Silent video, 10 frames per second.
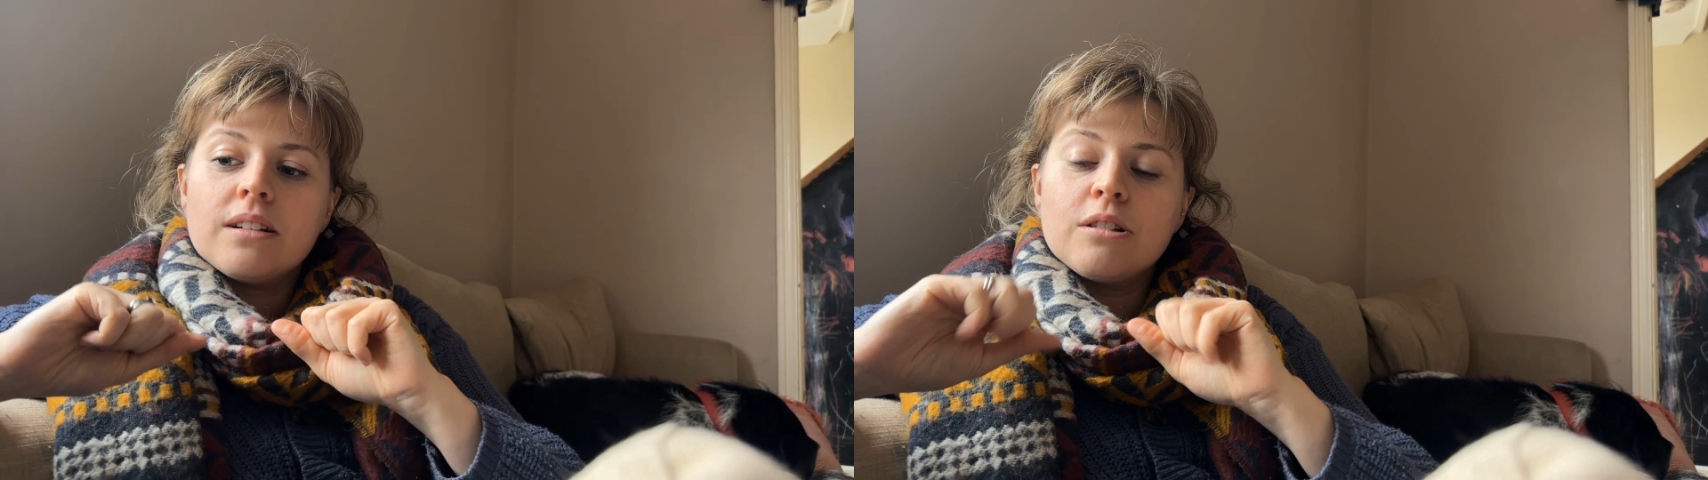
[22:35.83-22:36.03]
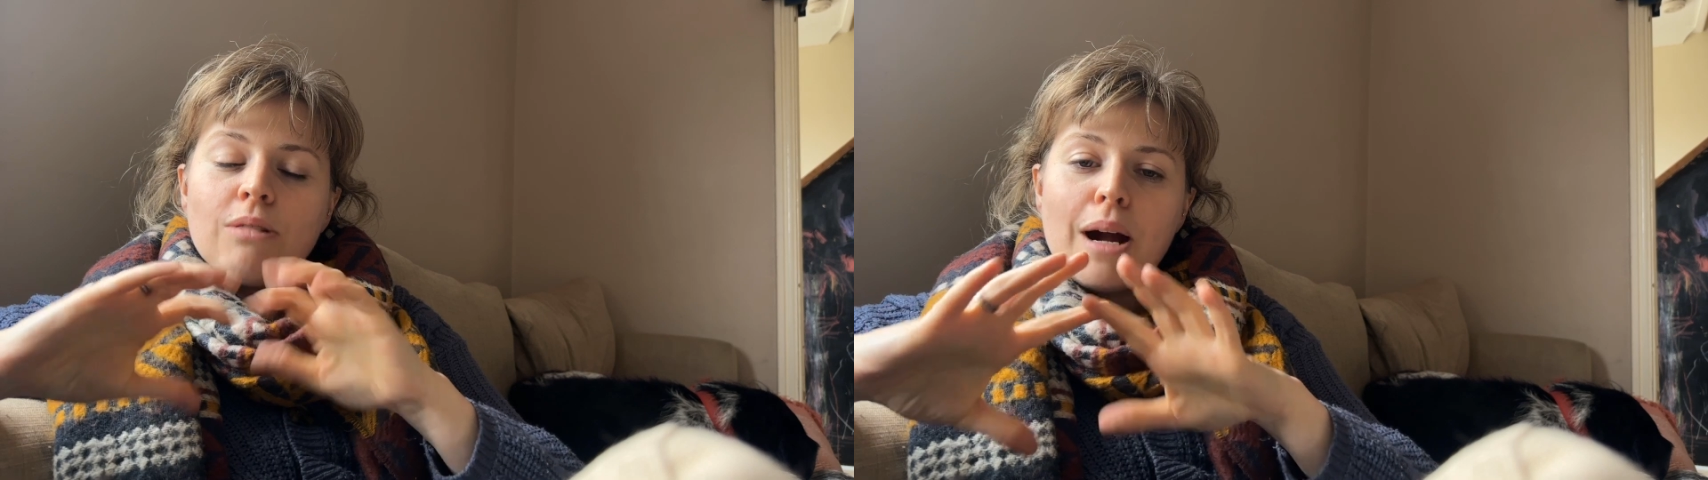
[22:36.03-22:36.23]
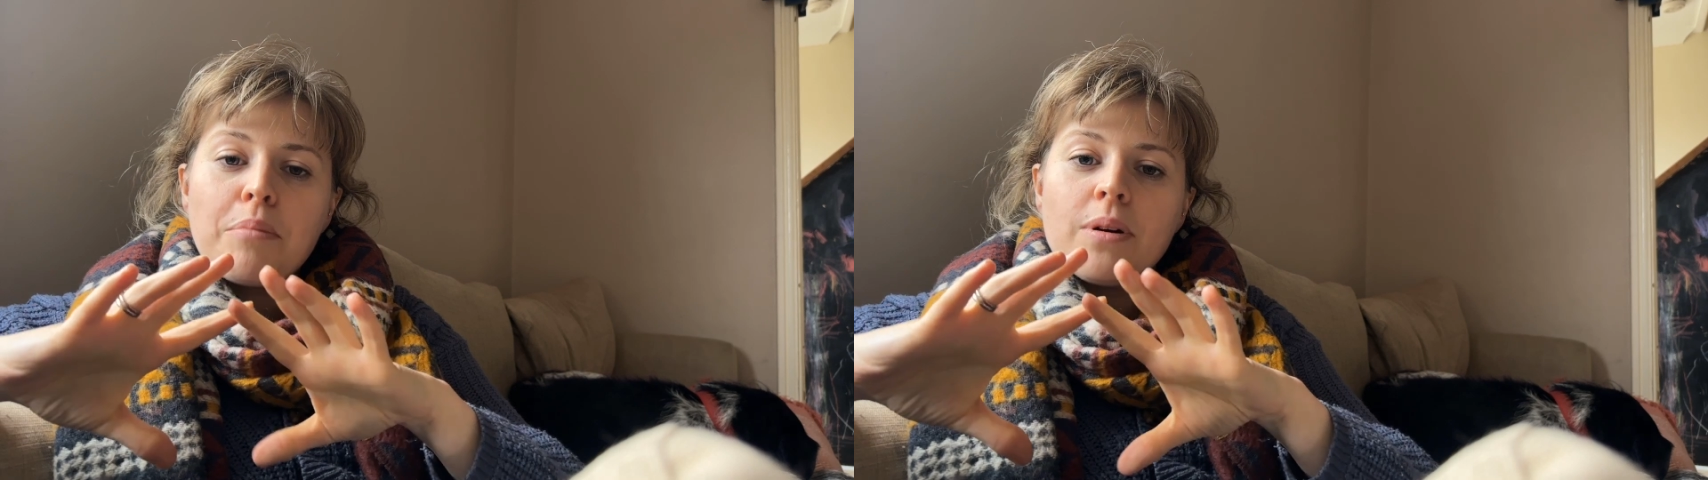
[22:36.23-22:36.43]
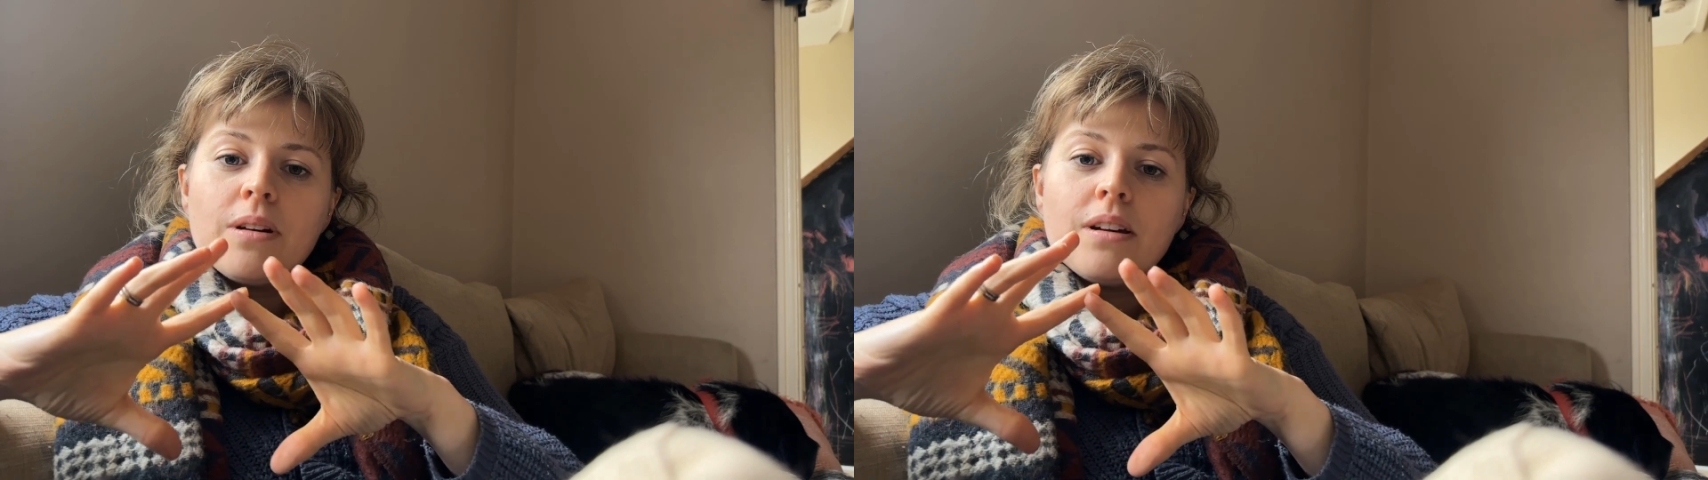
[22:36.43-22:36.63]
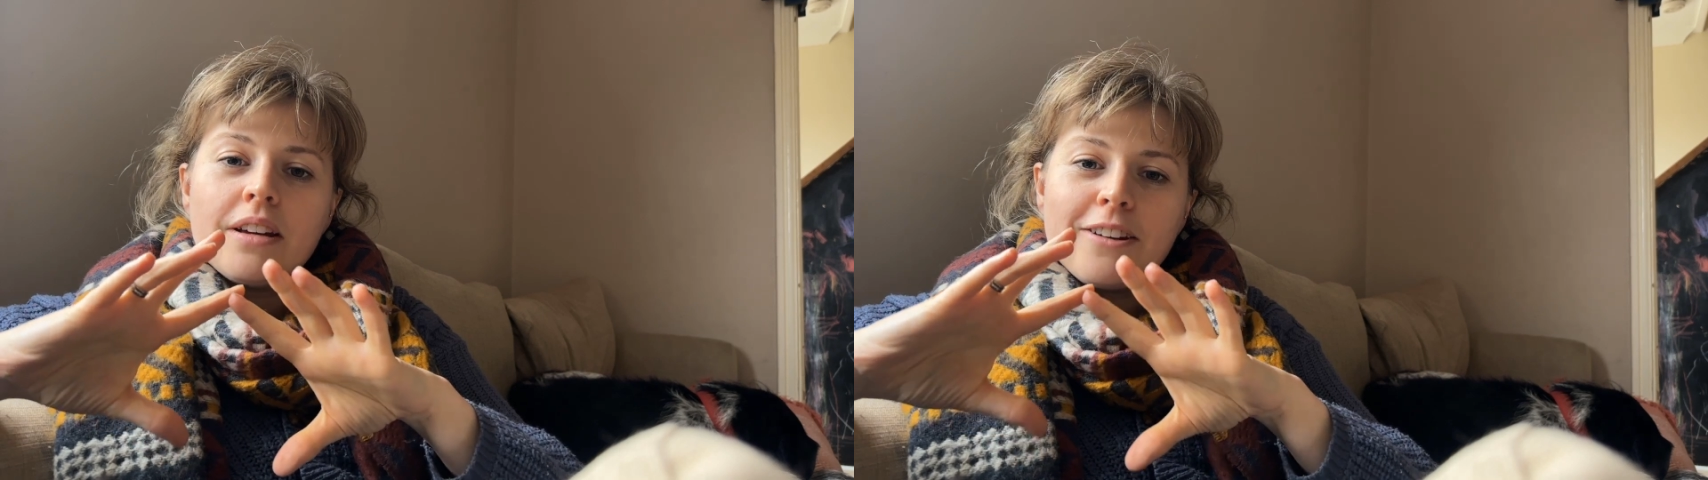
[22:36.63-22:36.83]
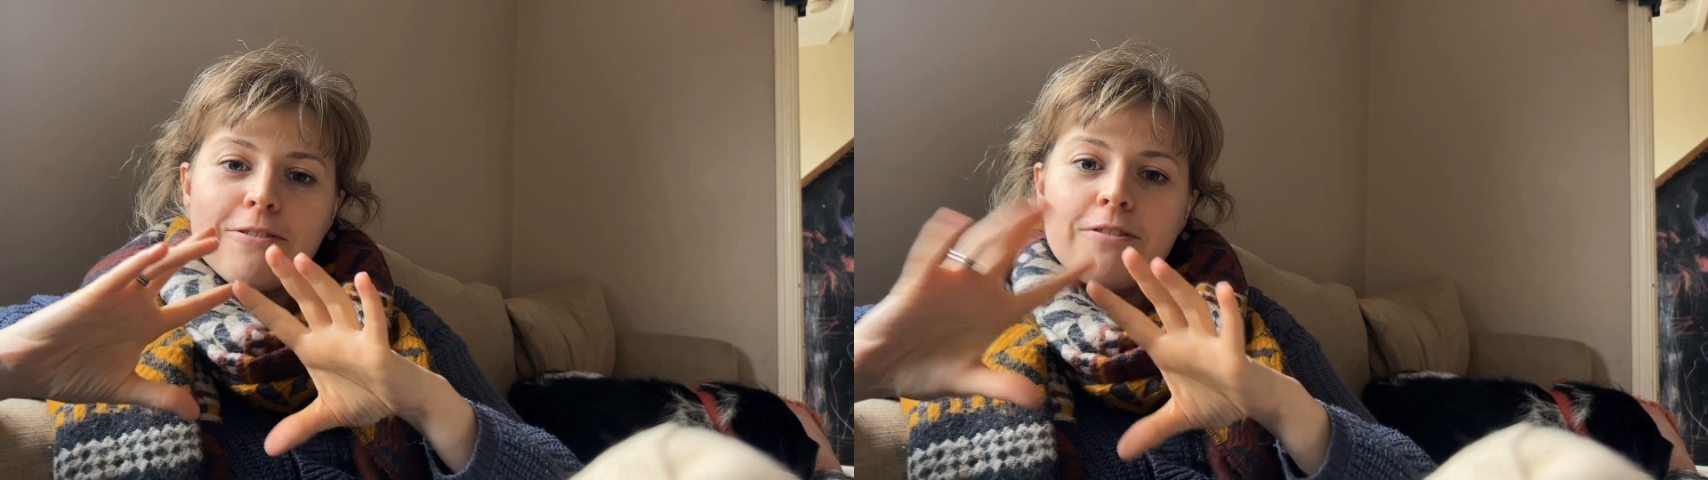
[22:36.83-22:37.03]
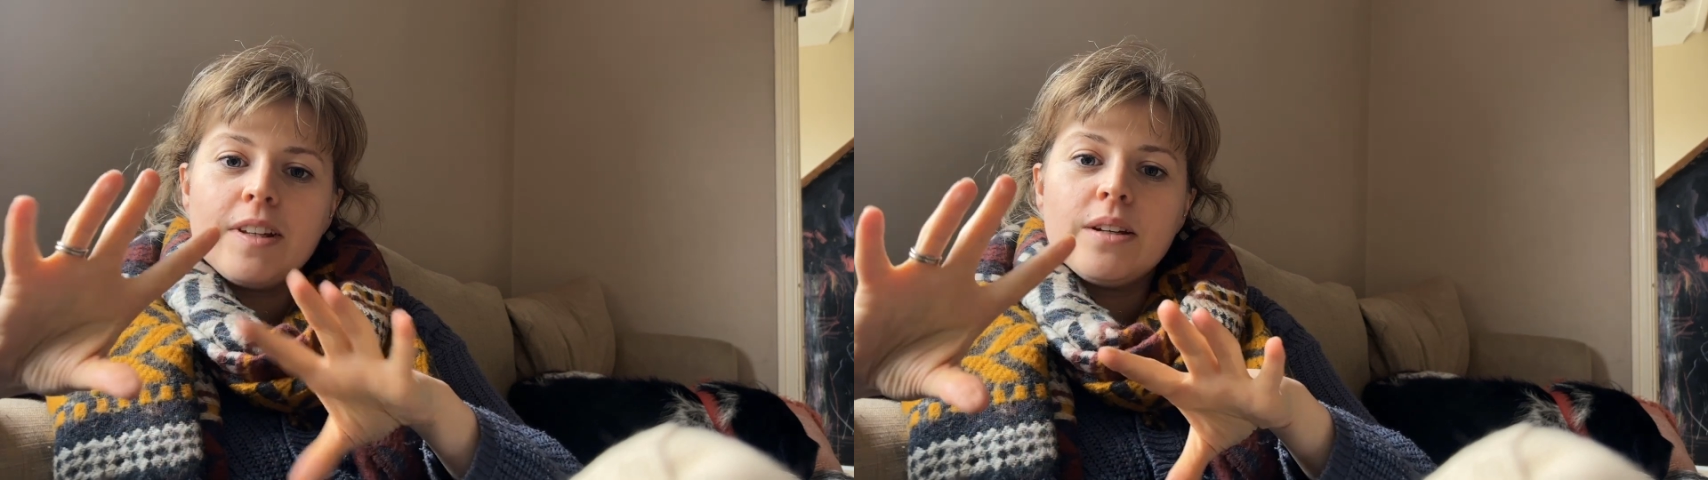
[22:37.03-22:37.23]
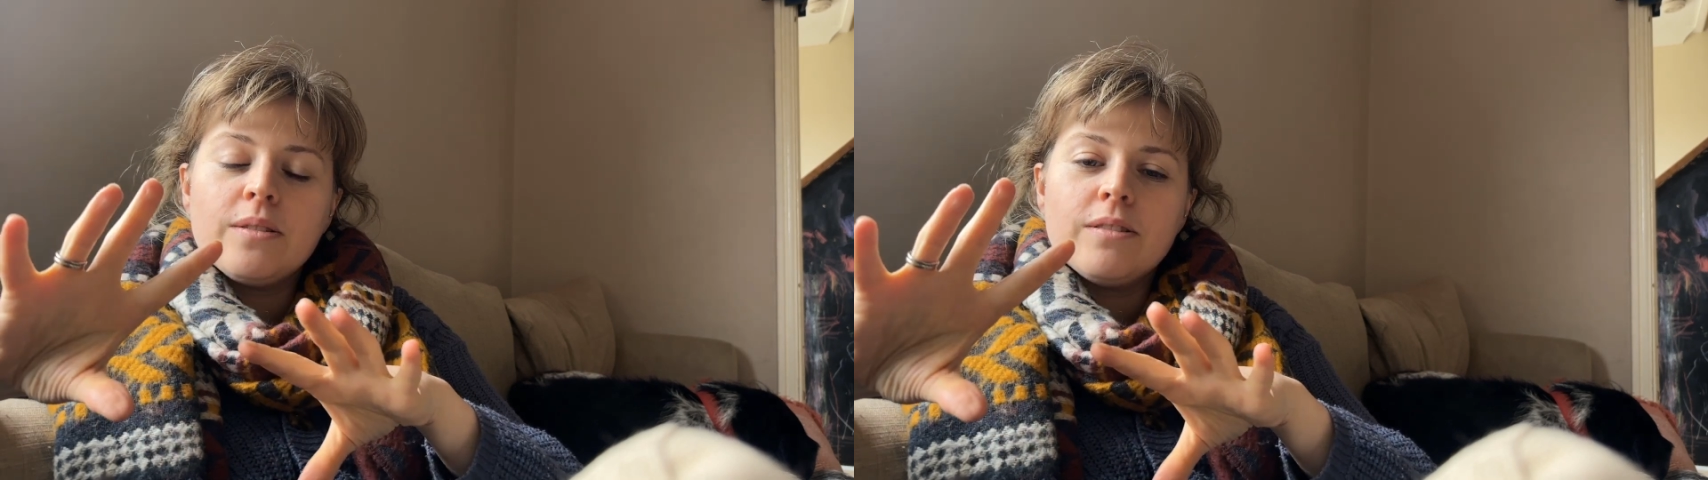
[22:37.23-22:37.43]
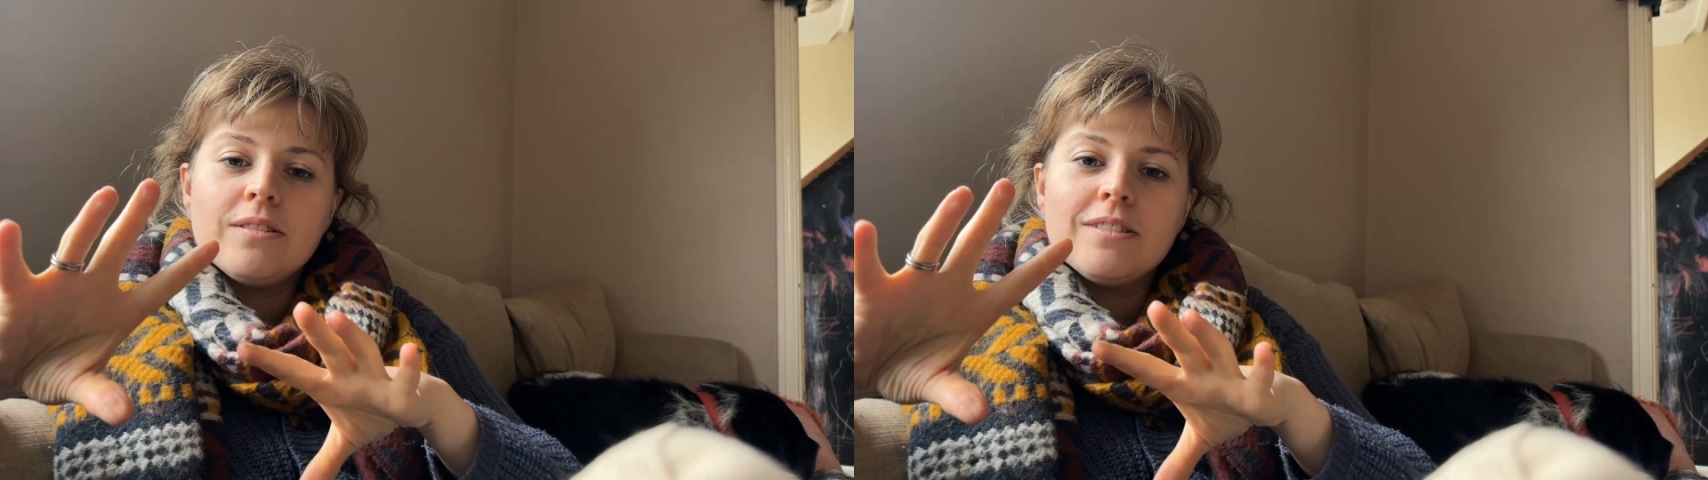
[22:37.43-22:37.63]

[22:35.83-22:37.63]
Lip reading: crap it can feel